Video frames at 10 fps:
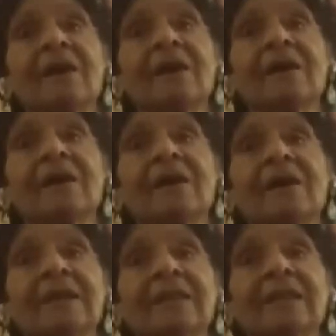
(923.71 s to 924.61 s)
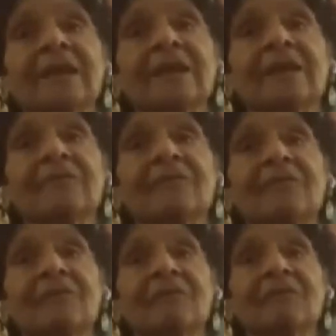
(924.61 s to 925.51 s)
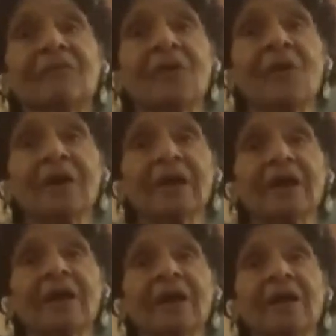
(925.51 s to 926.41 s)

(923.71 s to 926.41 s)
in 1945